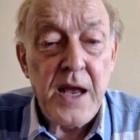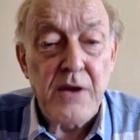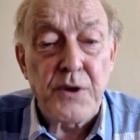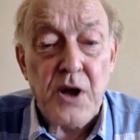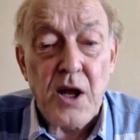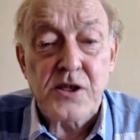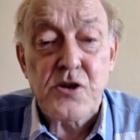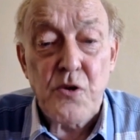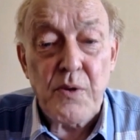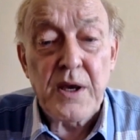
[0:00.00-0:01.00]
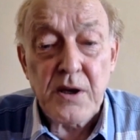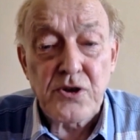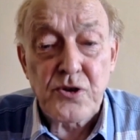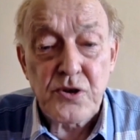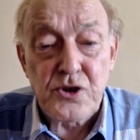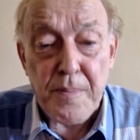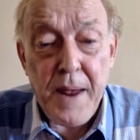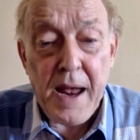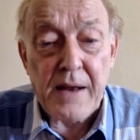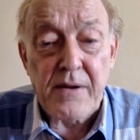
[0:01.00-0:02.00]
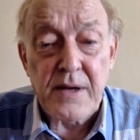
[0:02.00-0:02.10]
it would also weaken Japan.